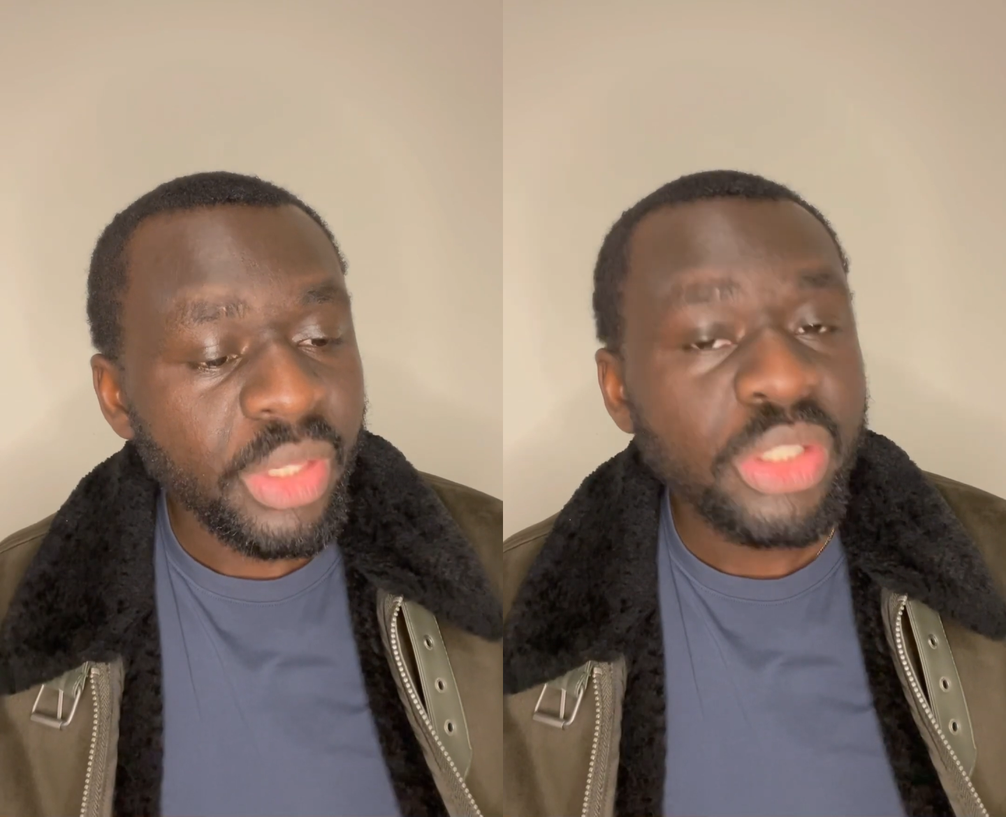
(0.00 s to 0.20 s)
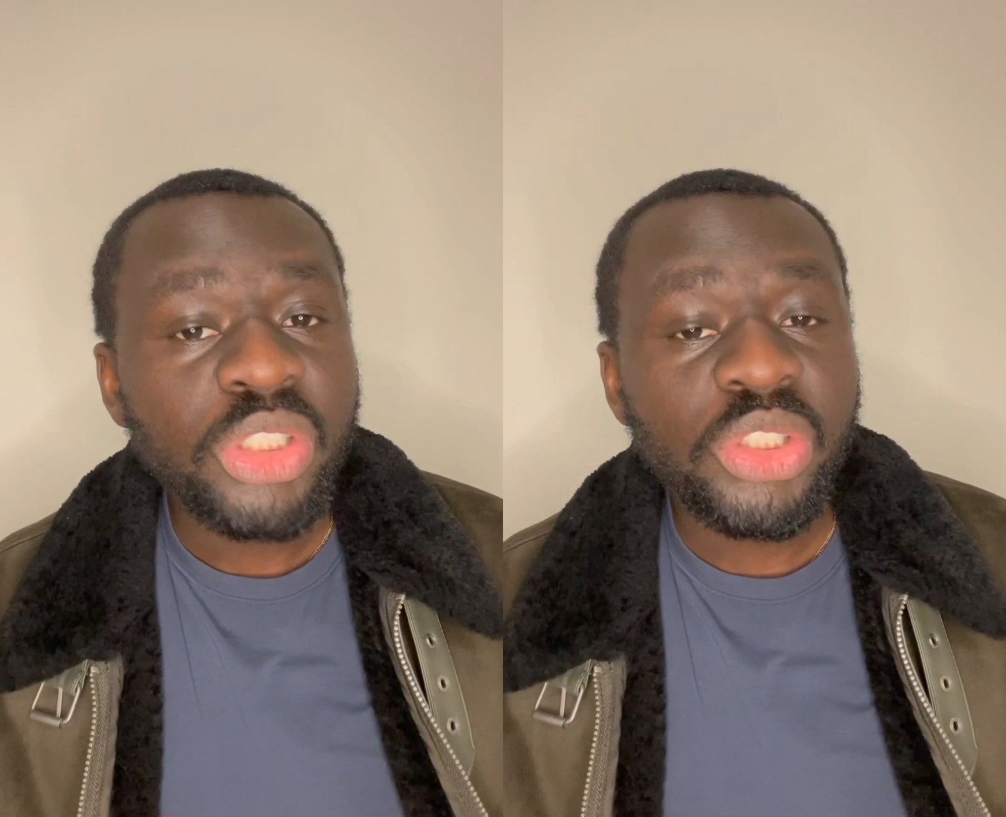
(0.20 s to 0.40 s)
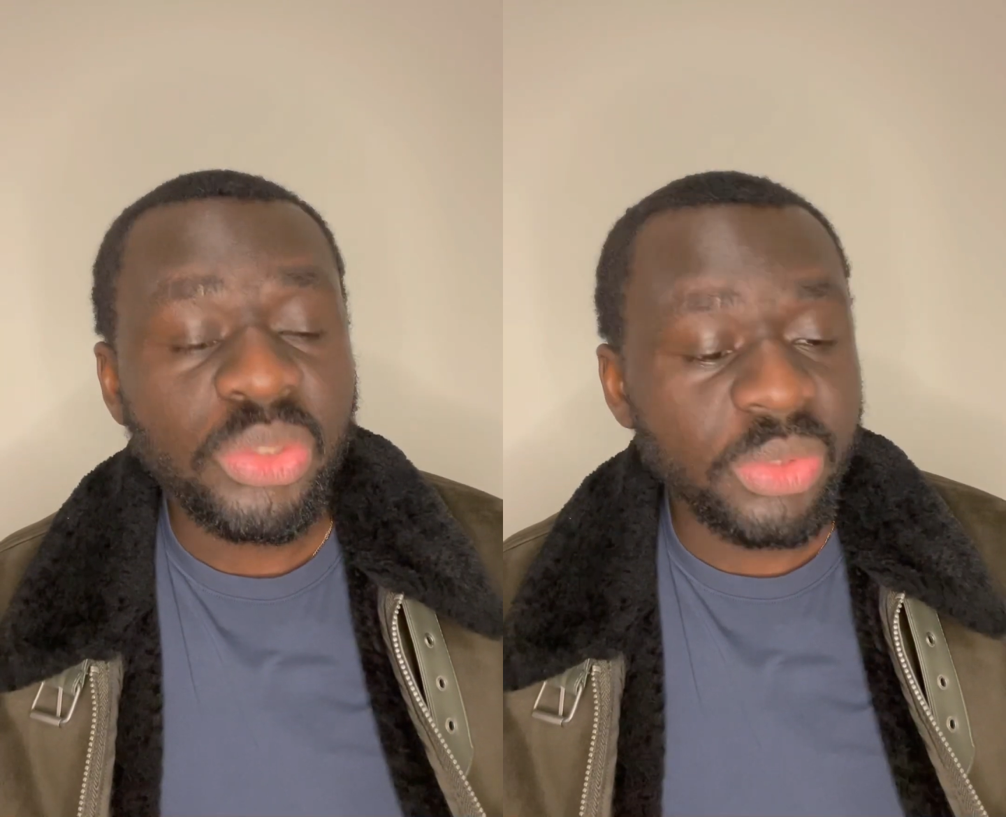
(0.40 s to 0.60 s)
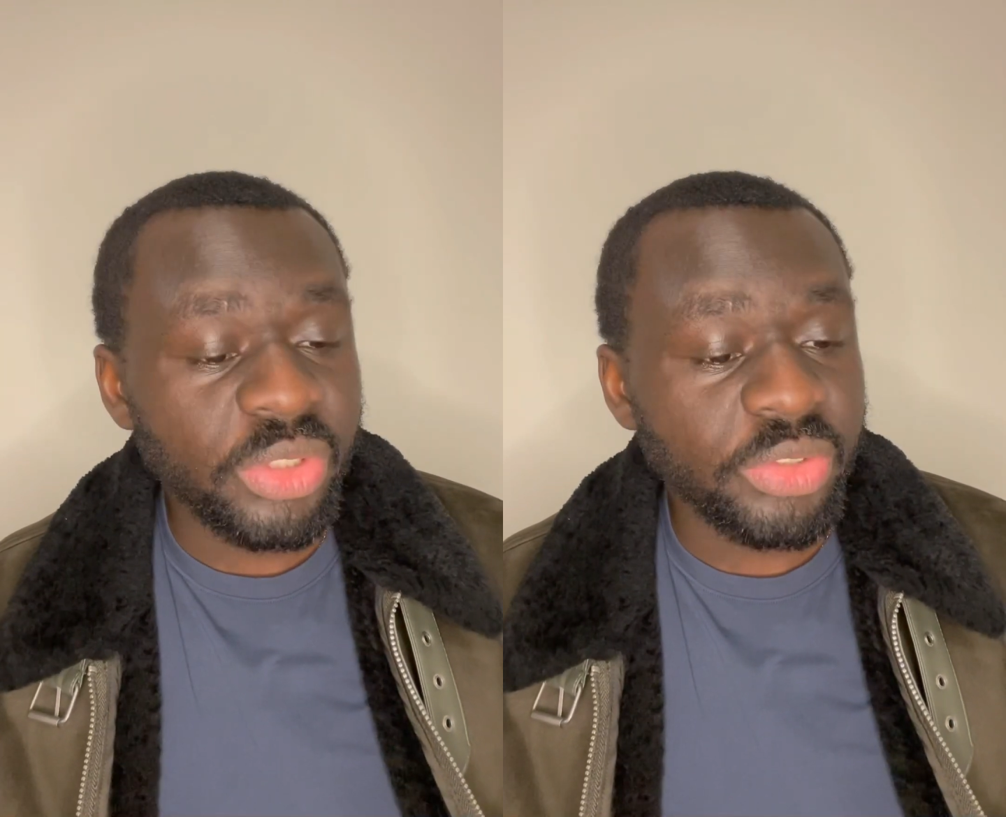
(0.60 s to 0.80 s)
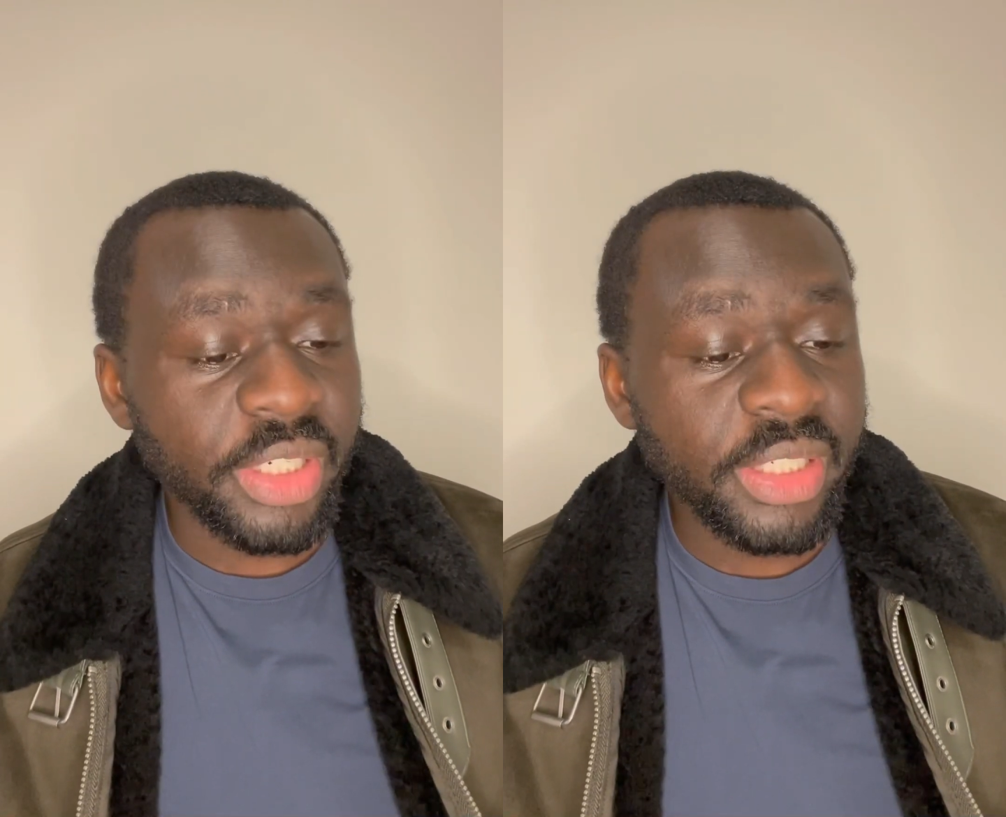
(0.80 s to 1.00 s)
Should the
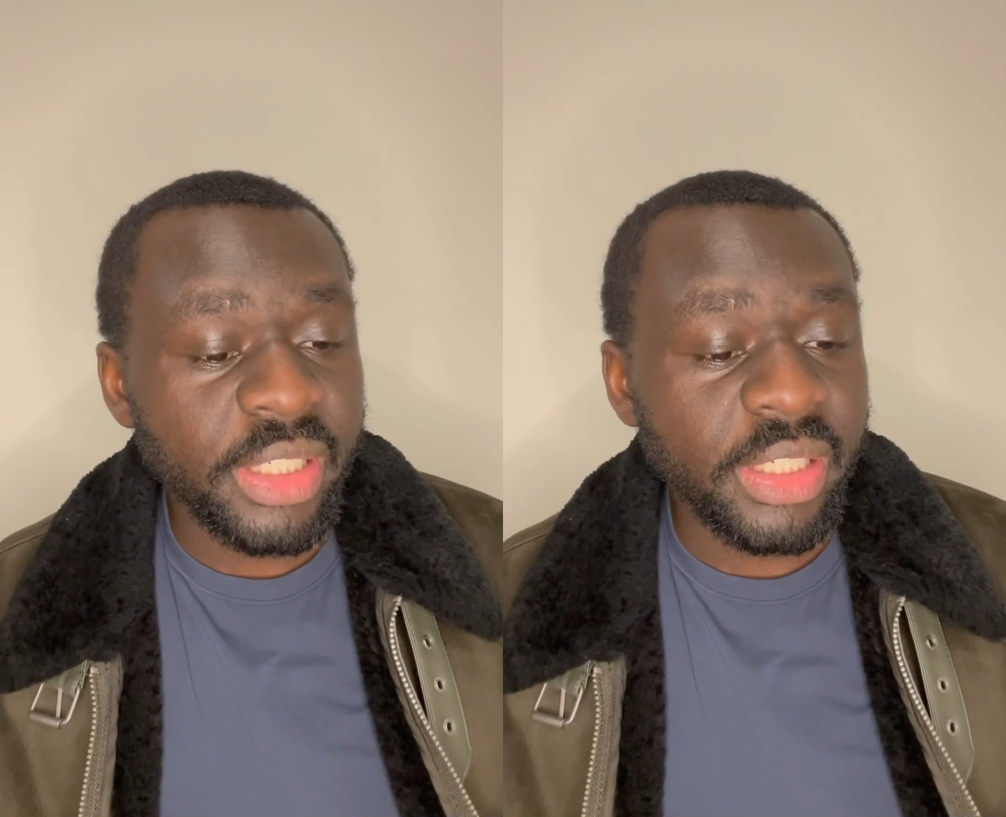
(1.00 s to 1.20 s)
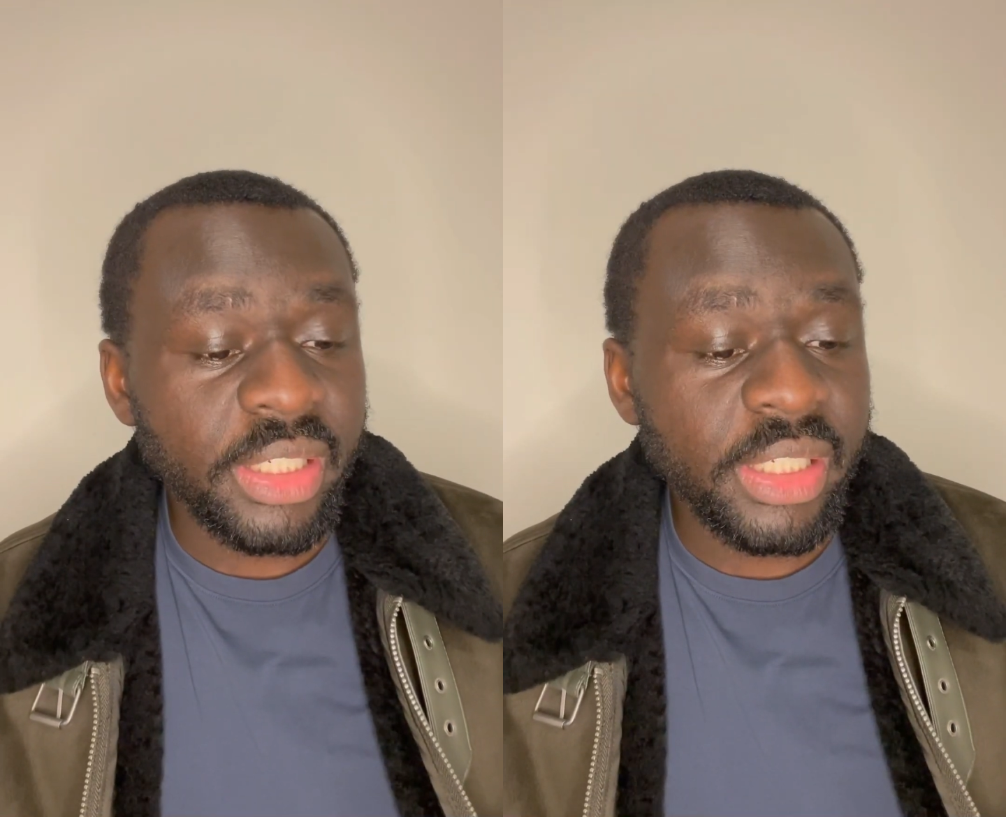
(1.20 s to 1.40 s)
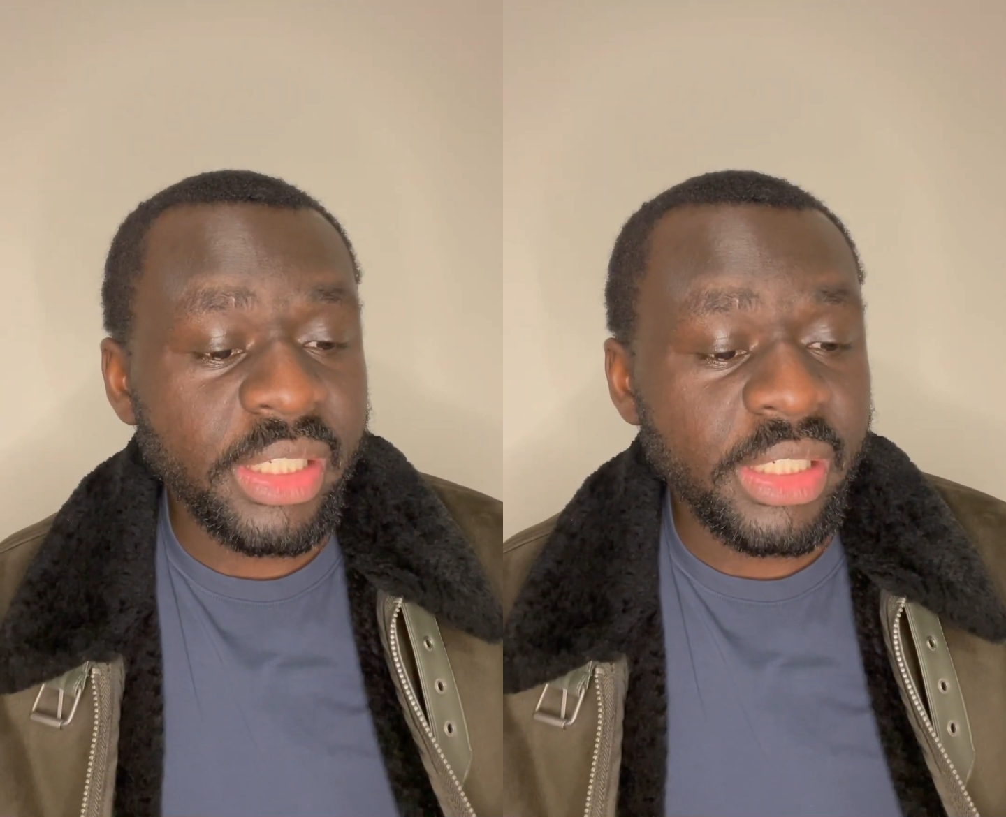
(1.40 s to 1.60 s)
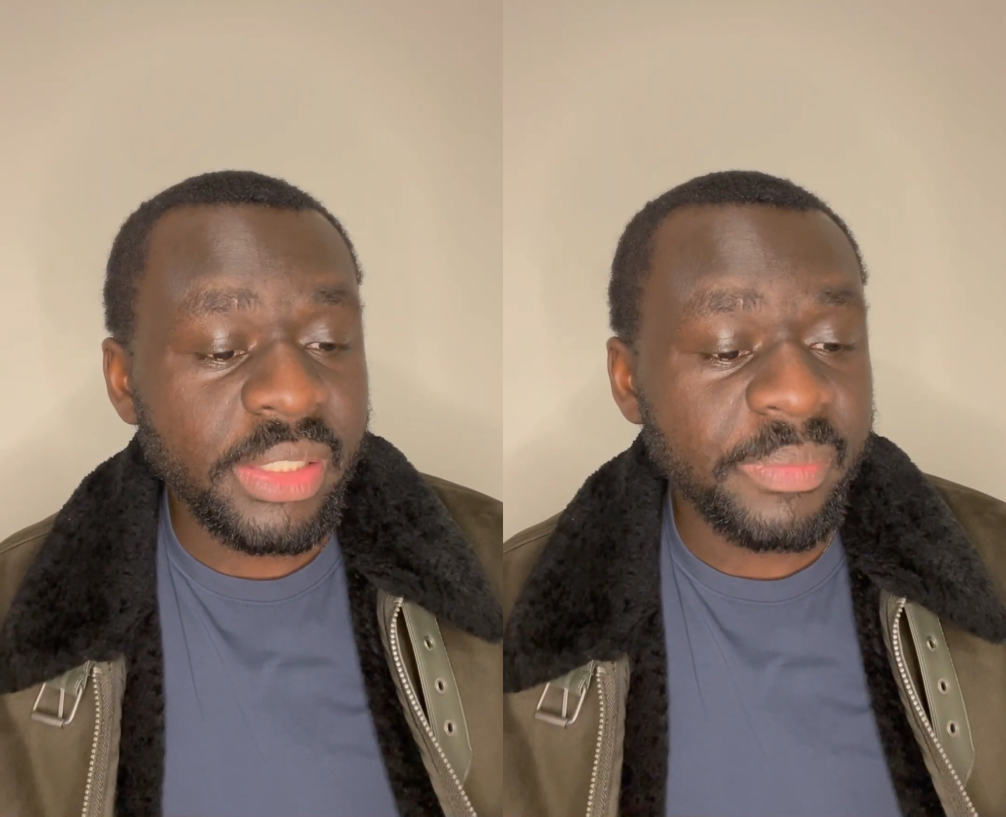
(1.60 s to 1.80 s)
trainee need